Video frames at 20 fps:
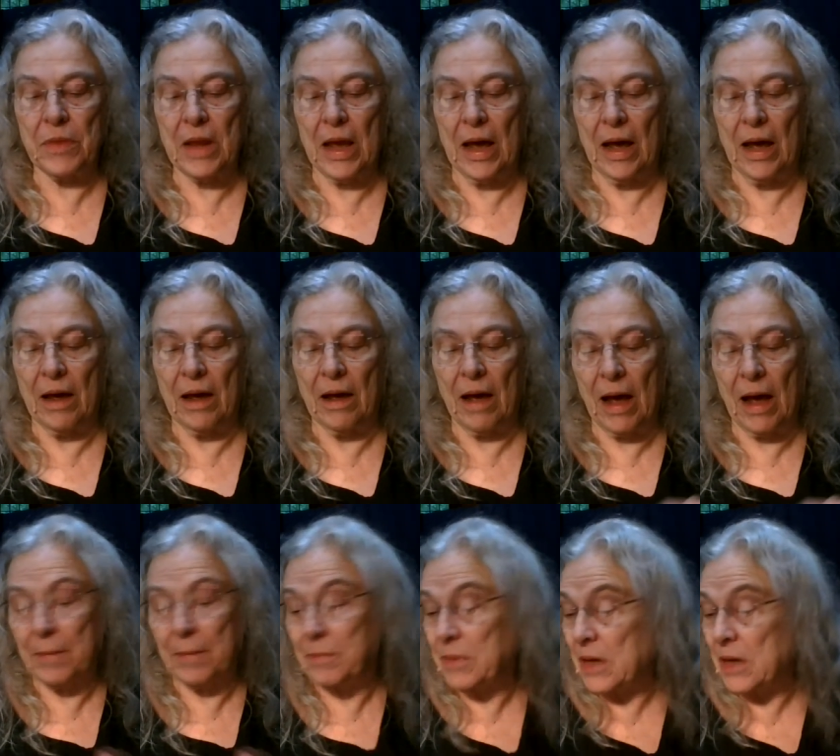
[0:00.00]
uh,
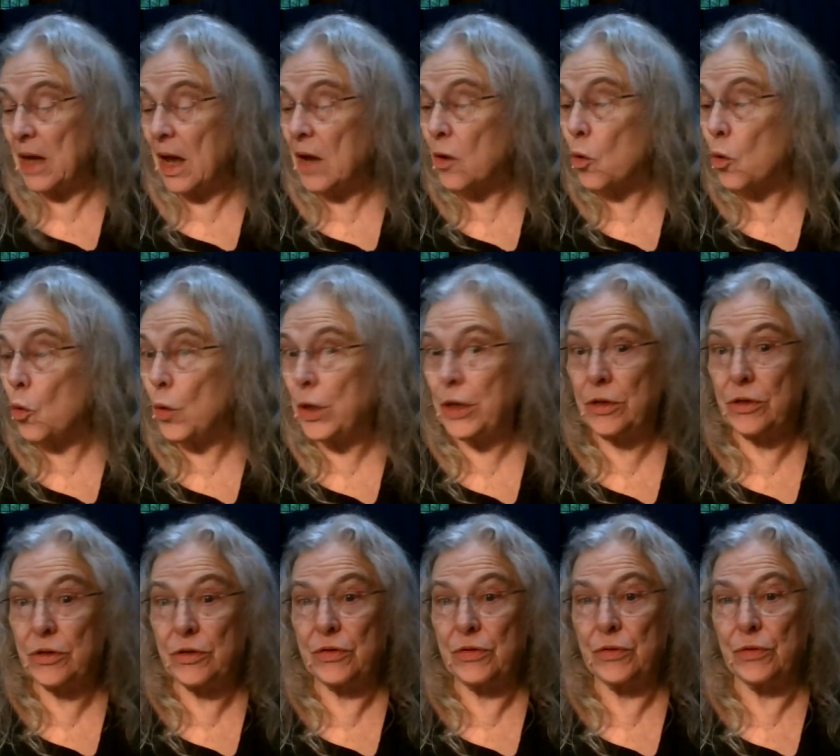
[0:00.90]
I'm not going
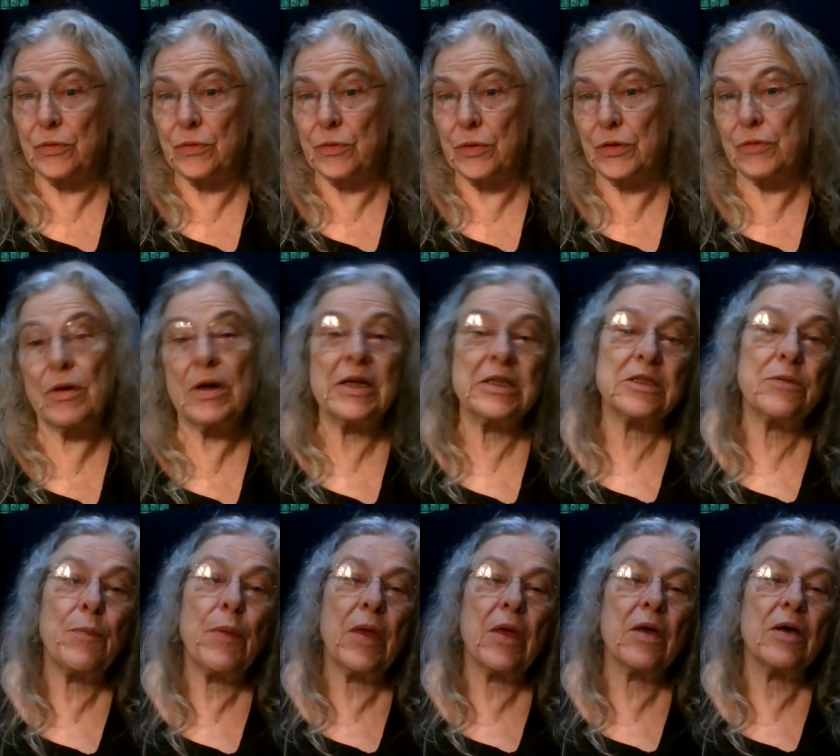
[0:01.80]
to
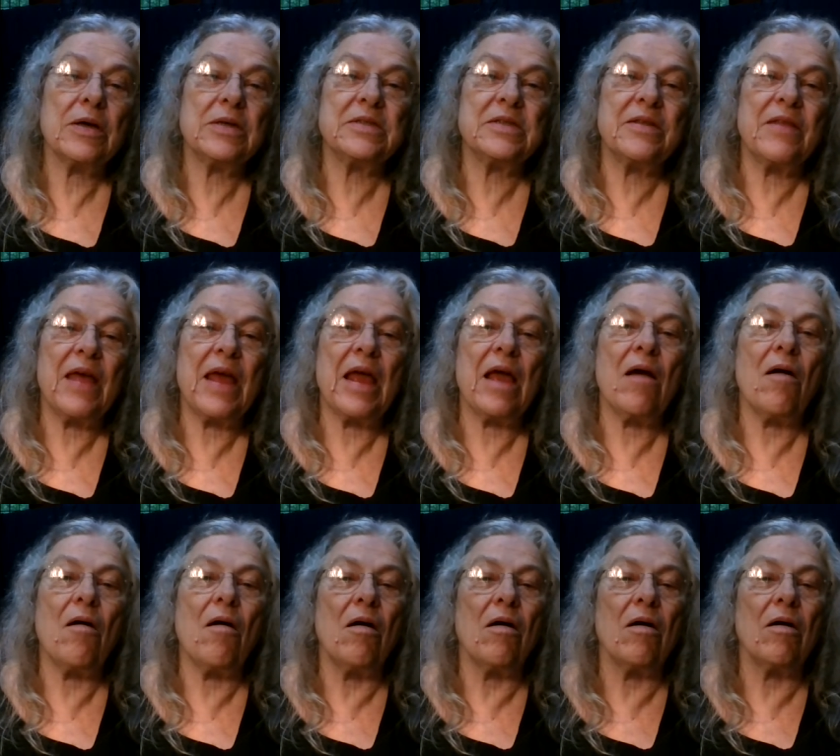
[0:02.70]
address because they
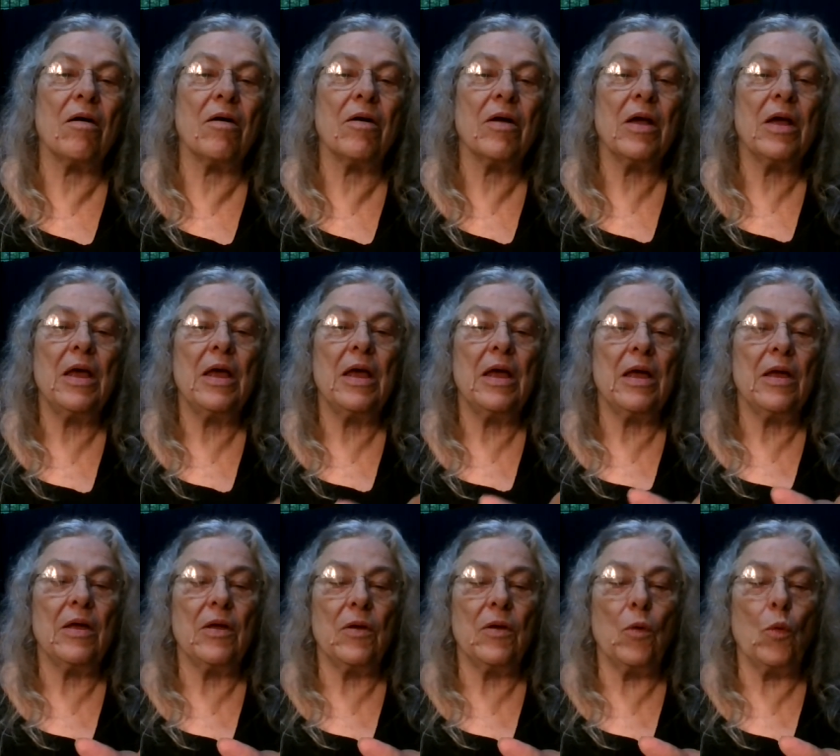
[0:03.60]
are
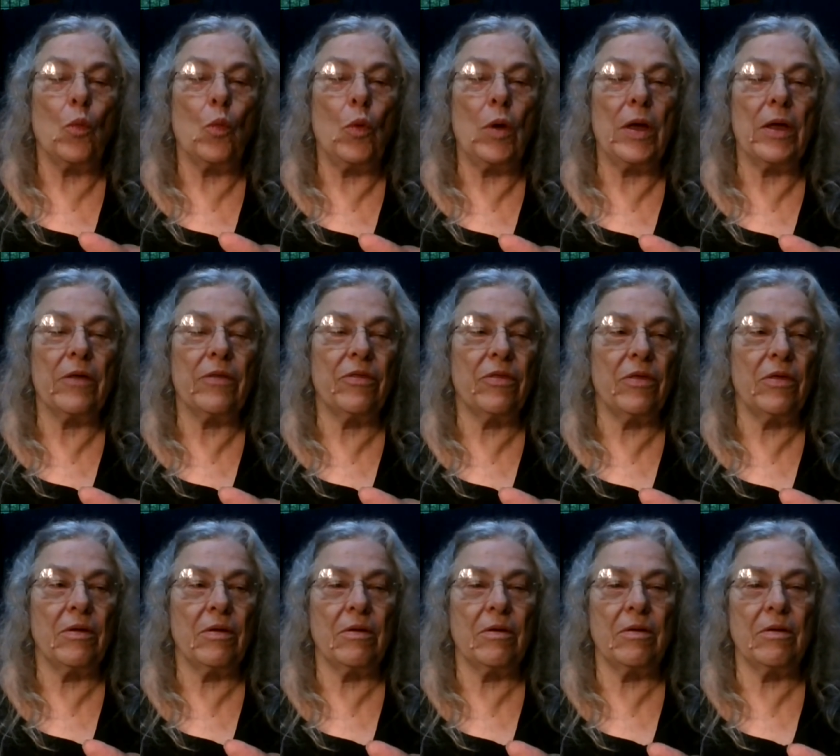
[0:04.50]
with
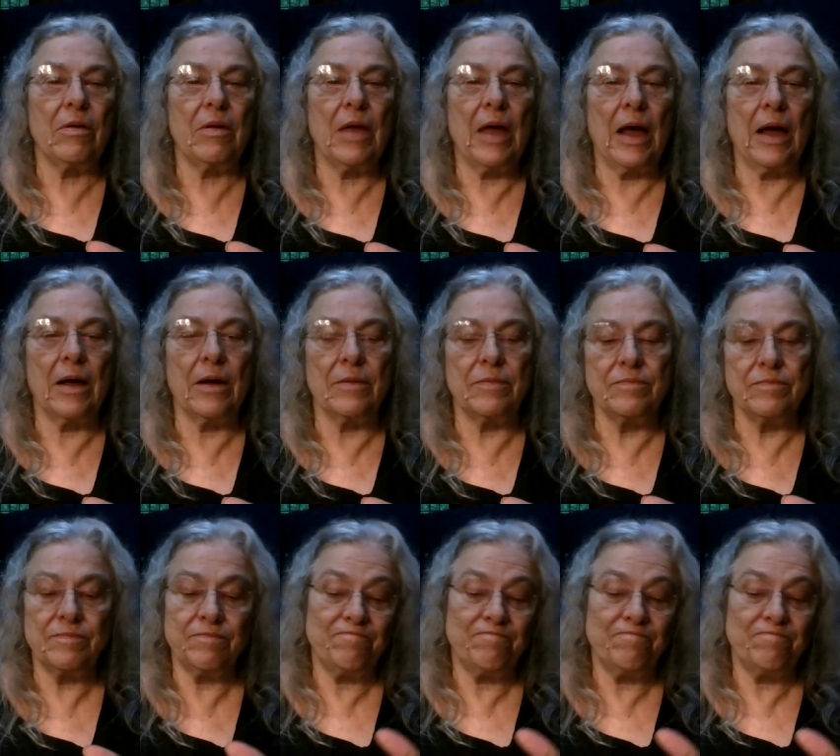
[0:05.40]
uh,